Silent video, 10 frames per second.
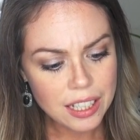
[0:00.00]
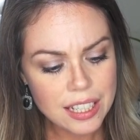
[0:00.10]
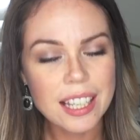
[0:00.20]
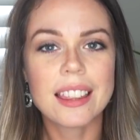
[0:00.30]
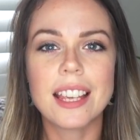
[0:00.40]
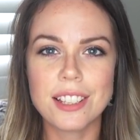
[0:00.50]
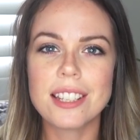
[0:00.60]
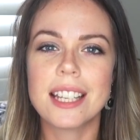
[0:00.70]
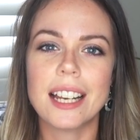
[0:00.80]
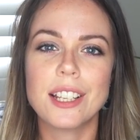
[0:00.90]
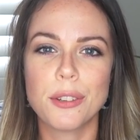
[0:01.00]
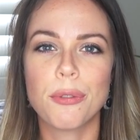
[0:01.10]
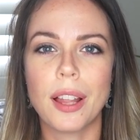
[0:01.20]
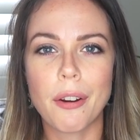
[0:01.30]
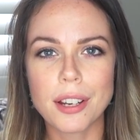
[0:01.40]
It's like things are starting to
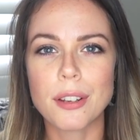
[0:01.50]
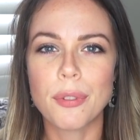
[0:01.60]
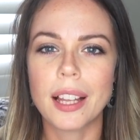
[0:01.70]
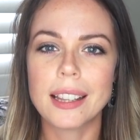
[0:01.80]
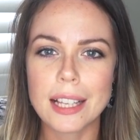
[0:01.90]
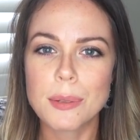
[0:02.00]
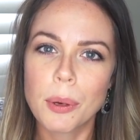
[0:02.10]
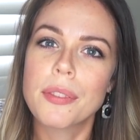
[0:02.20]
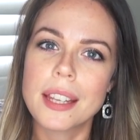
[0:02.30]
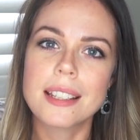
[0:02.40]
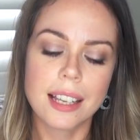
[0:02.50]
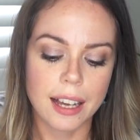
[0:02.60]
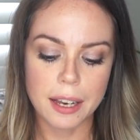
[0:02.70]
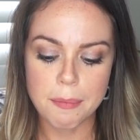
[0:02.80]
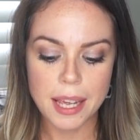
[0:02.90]
flourish. I feel like that's what this
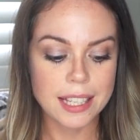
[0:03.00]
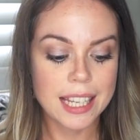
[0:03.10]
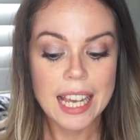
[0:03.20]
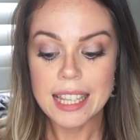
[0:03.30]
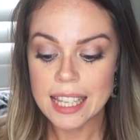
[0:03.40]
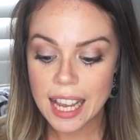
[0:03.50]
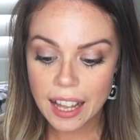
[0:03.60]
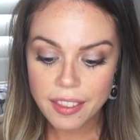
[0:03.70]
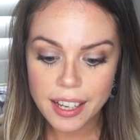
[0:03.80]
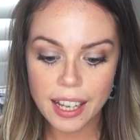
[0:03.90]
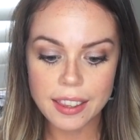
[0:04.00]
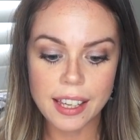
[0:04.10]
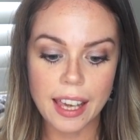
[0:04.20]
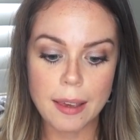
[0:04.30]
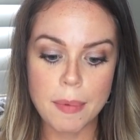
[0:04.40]
card means. Then the other card
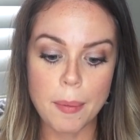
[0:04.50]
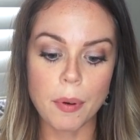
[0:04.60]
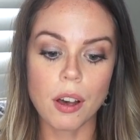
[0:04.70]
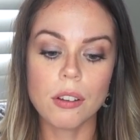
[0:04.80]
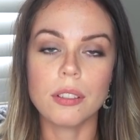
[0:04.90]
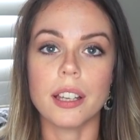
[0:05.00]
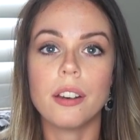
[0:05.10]
that came up, holy